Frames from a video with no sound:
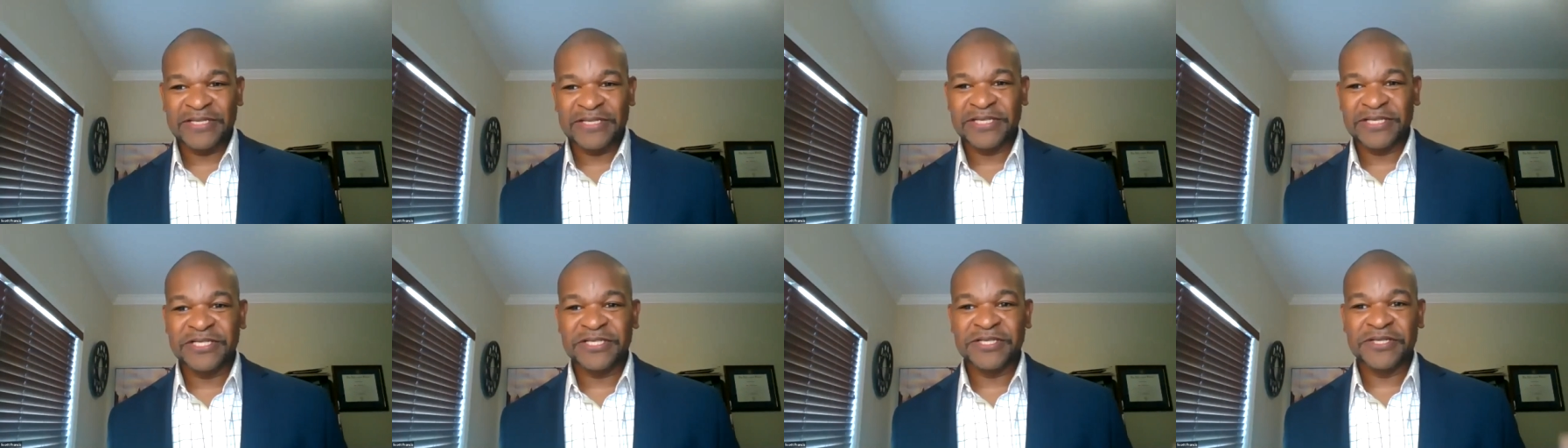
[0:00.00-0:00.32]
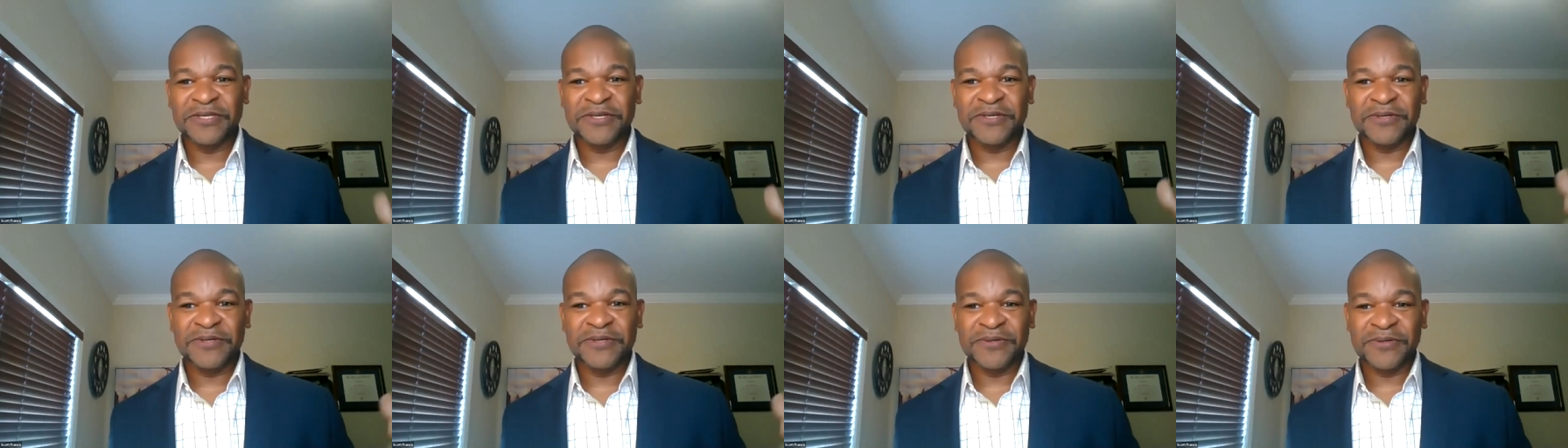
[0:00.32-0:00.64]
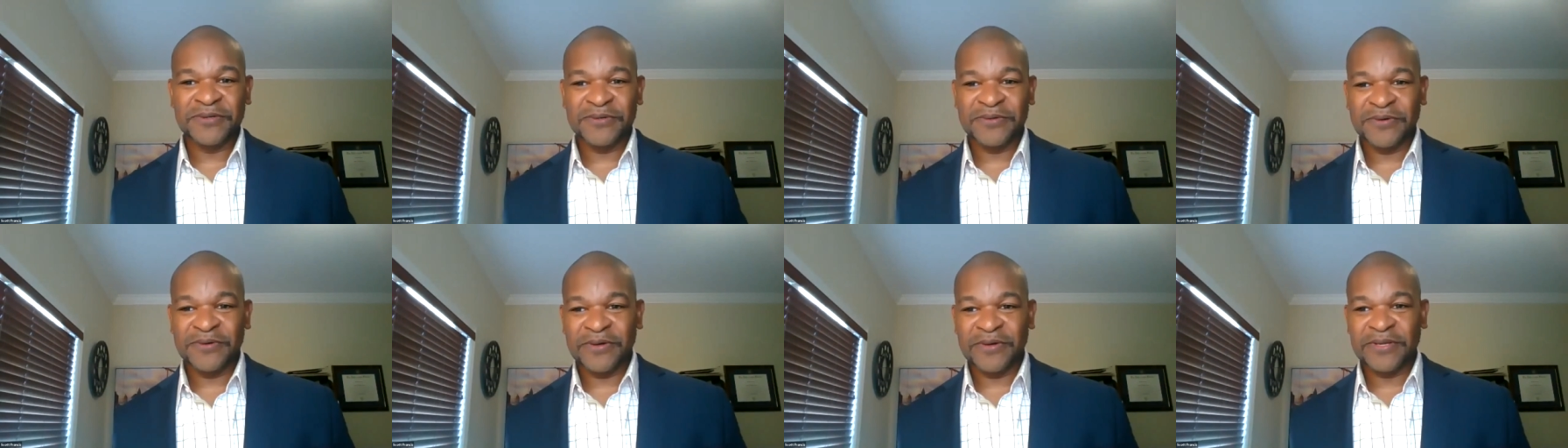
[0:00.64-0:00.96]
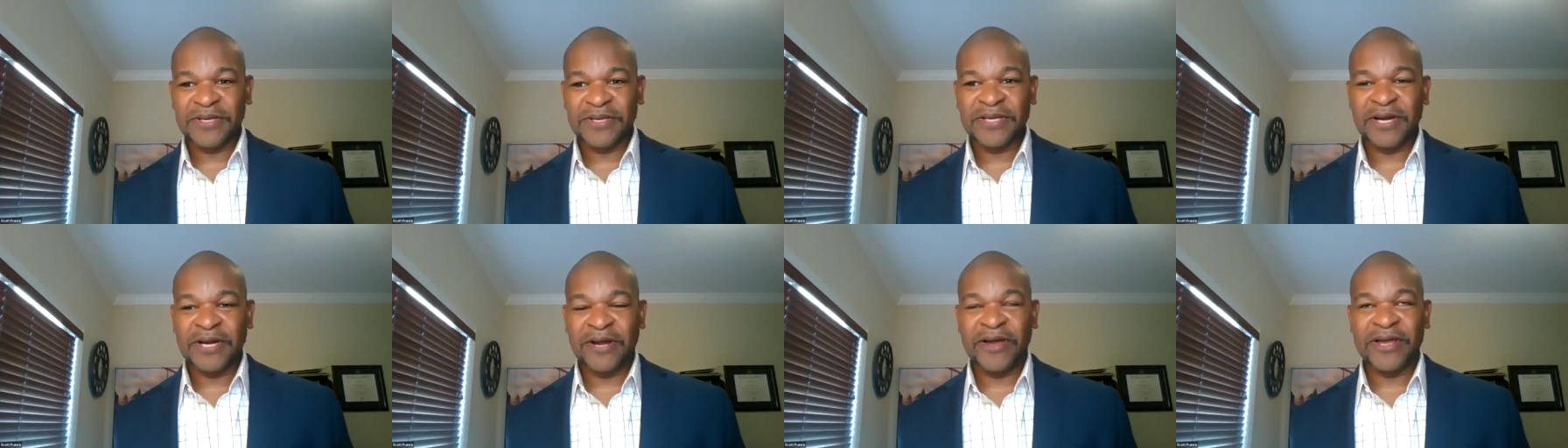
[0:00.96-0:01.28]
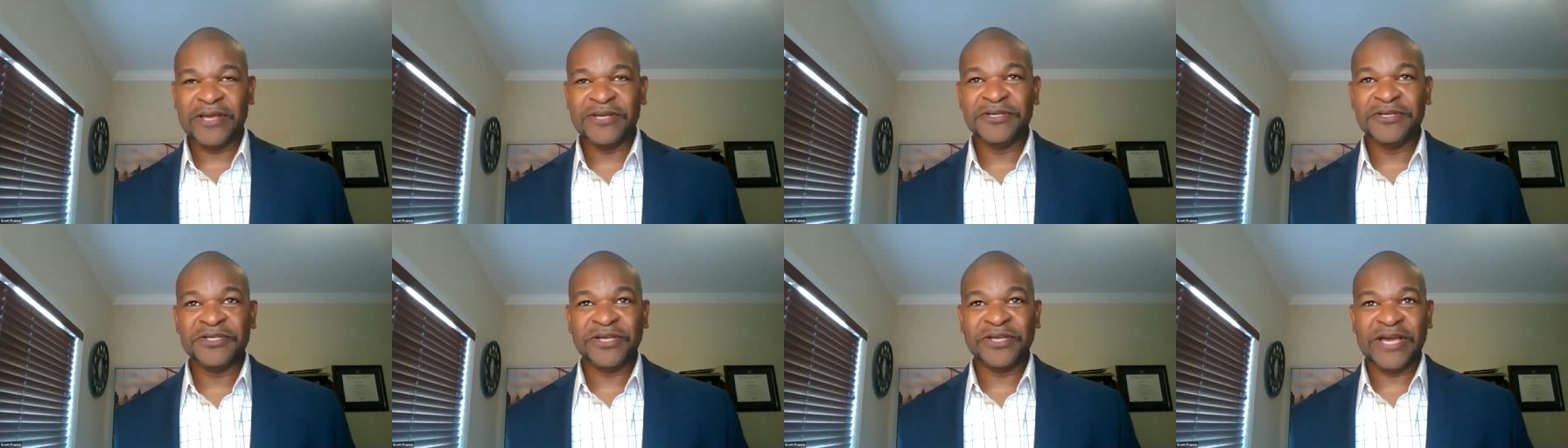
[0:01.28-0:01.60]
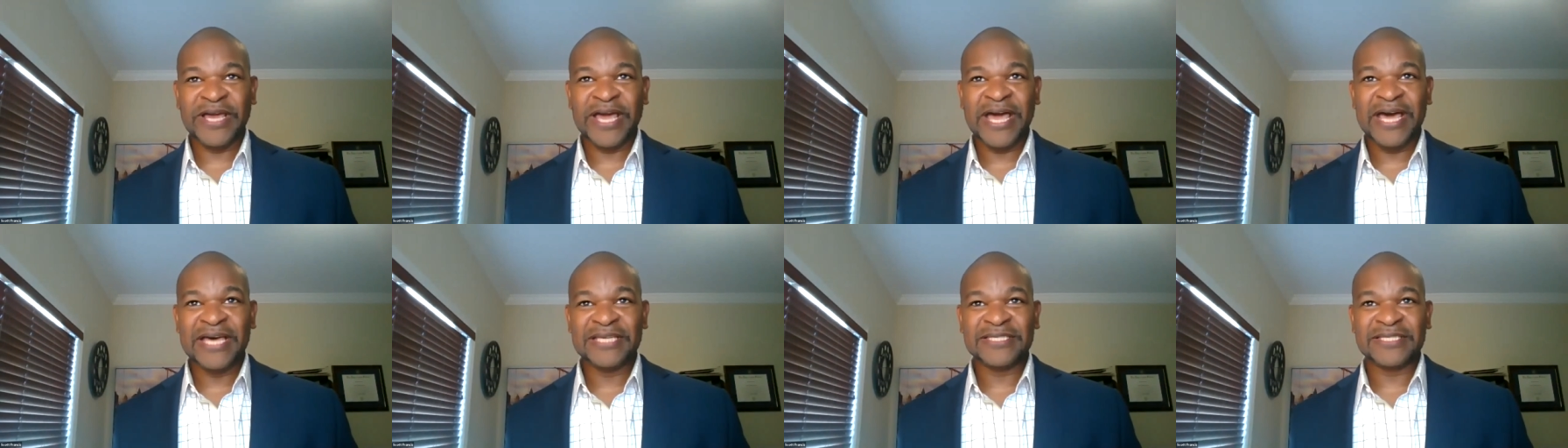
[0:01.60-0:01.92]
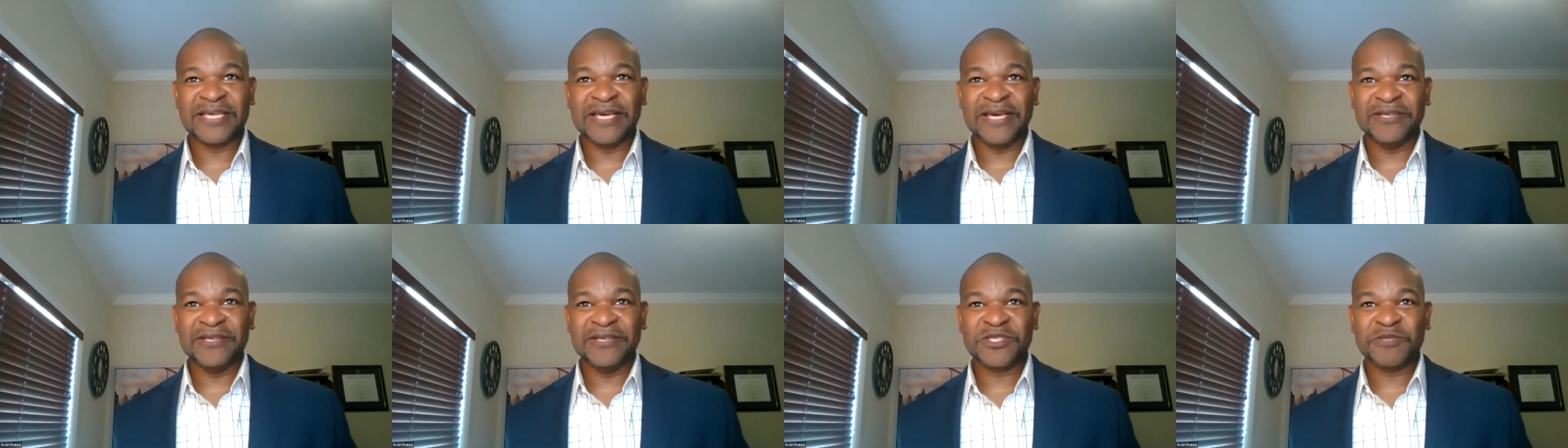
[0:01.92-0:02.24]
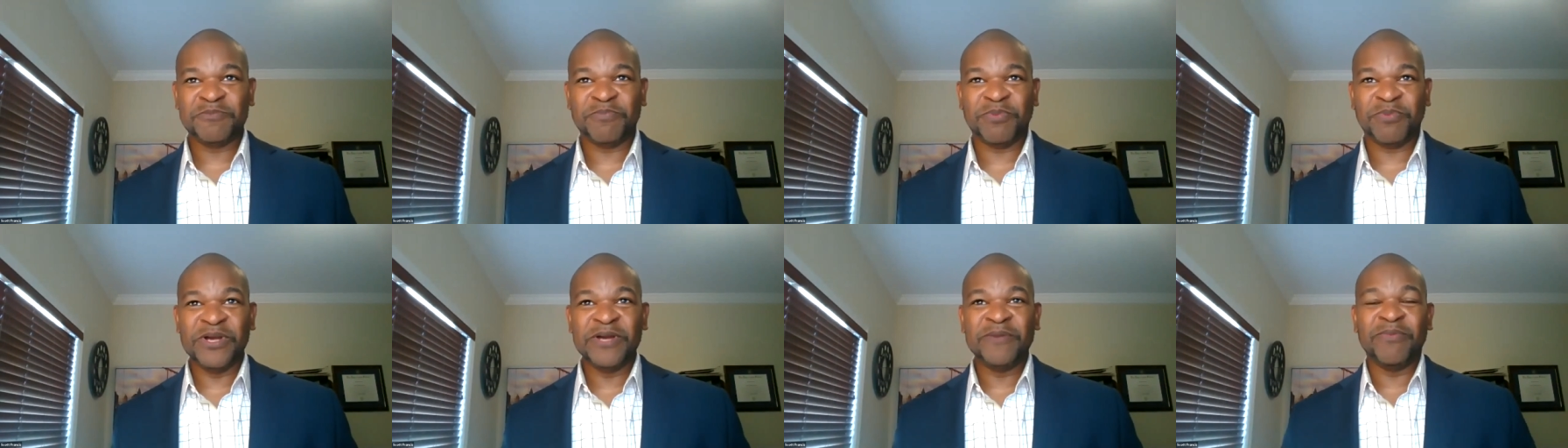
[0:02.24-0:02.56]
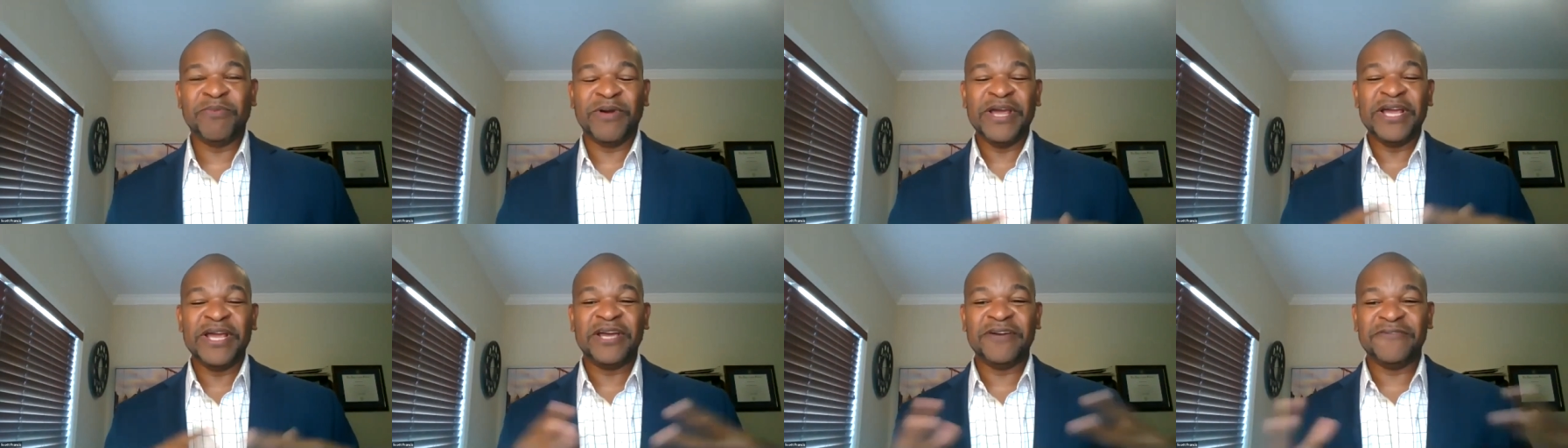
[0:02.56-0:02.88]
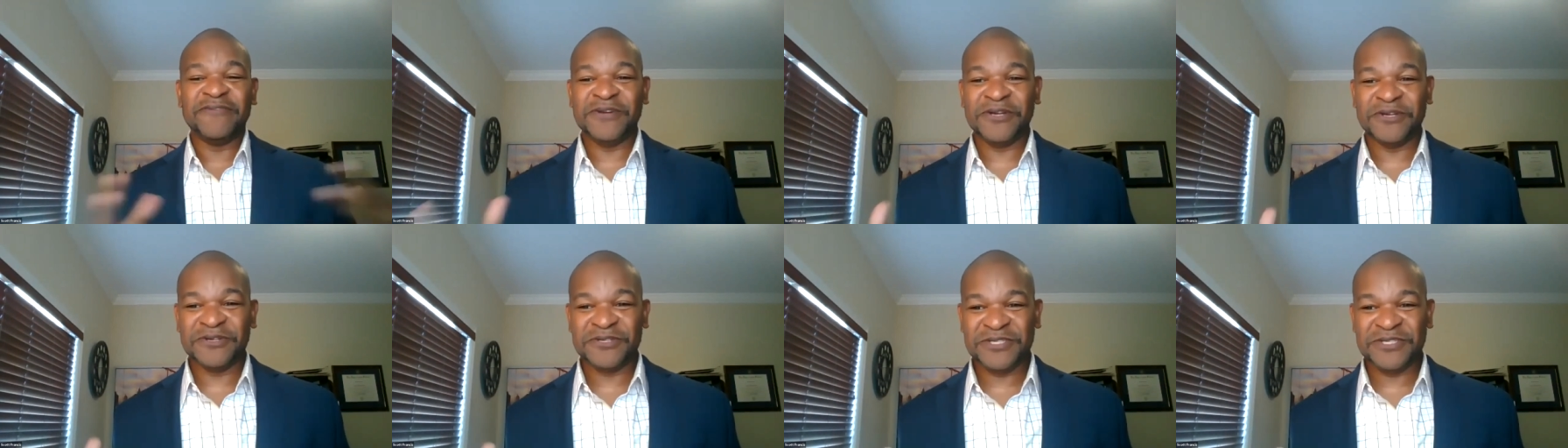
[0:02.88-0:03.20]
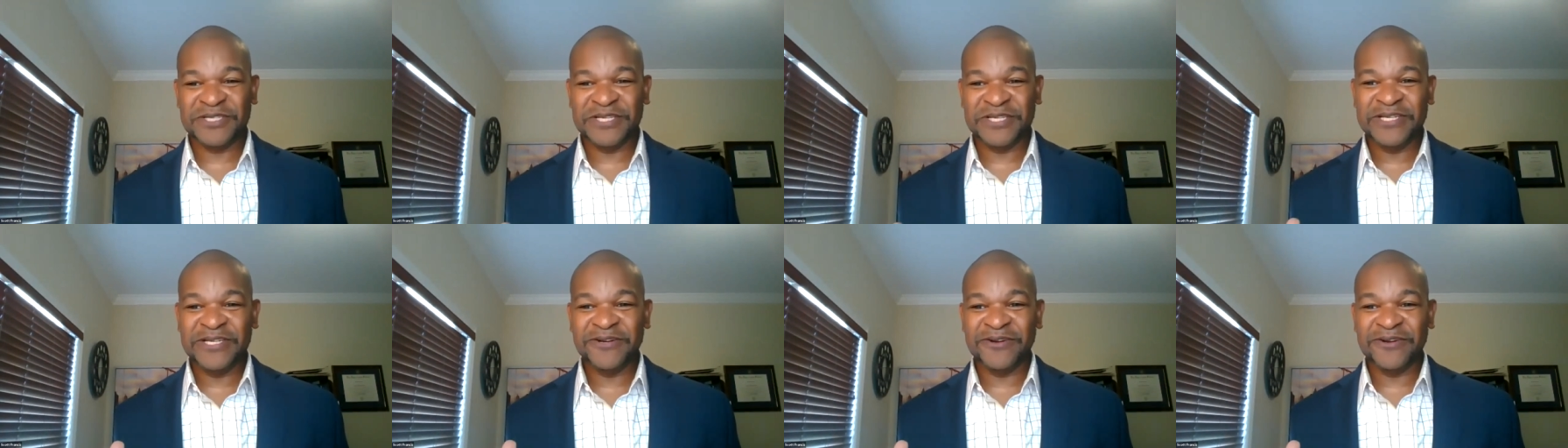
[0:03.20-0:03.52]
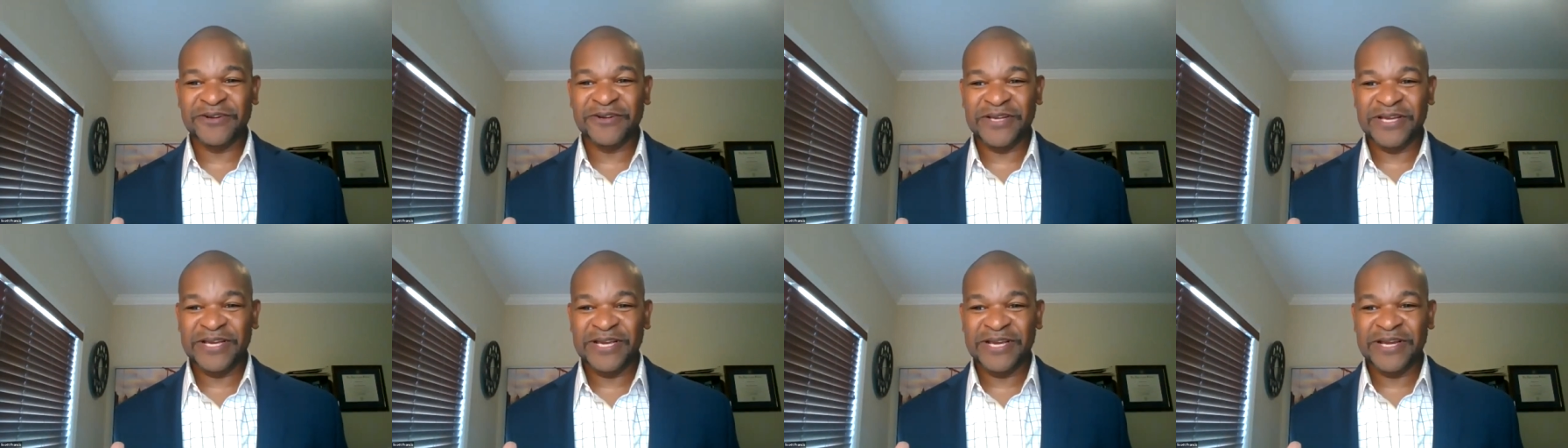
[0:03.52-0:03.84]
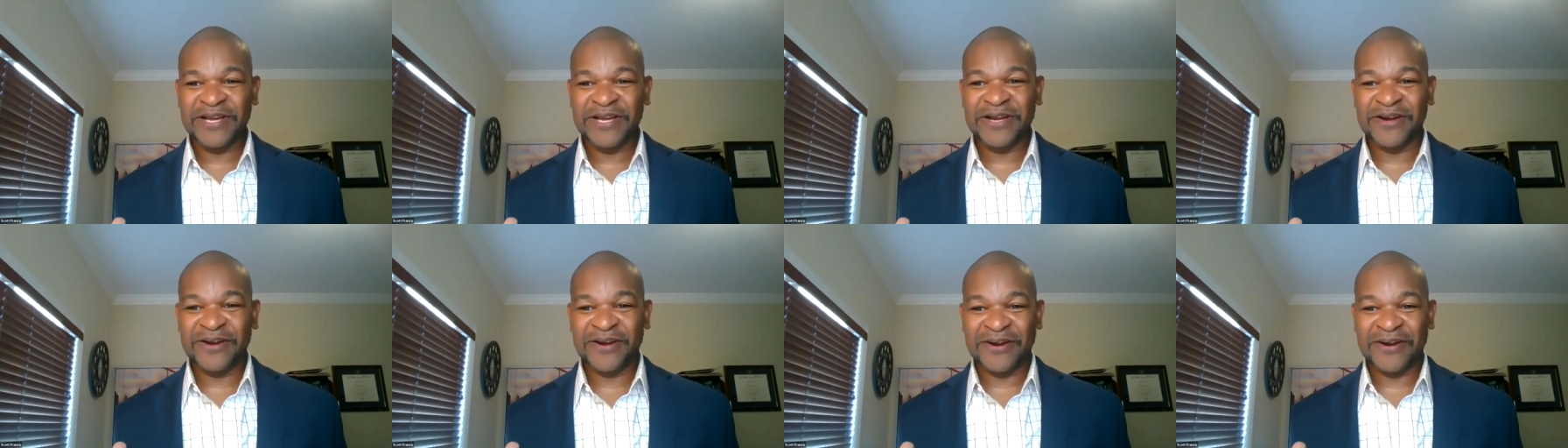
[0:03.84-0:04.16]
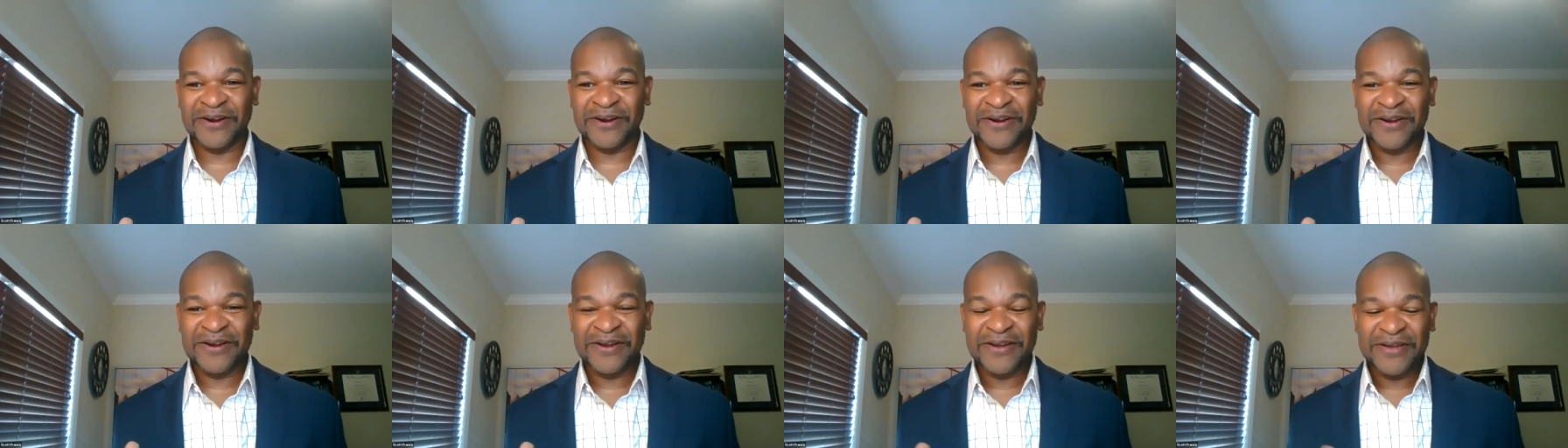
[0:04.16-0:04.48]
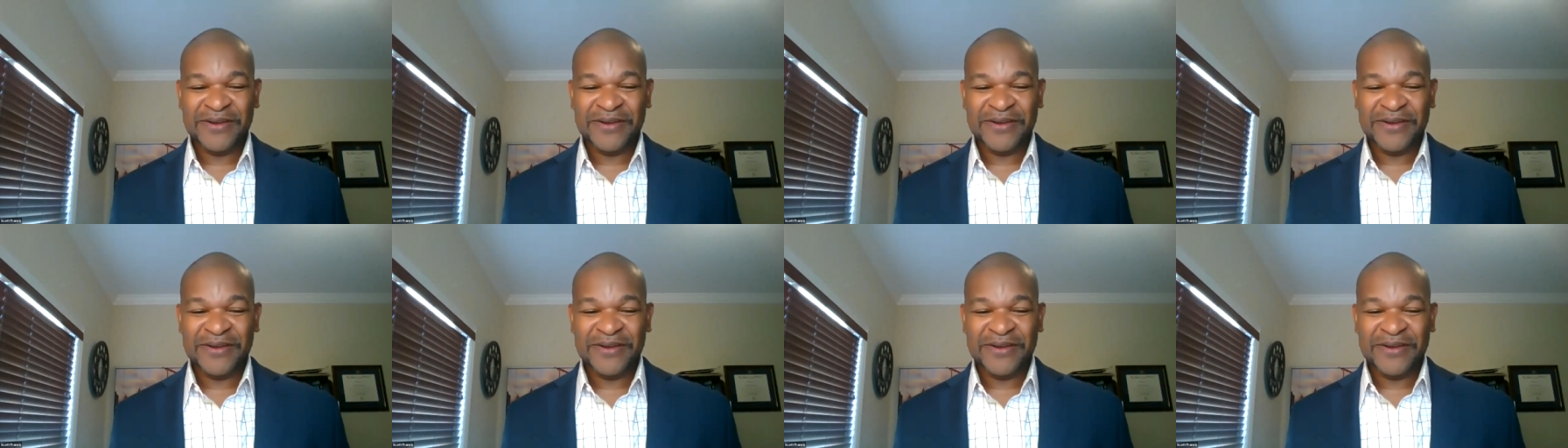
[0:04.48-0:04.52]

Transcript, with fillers: Did you you know I usually ask at spring break of your senior year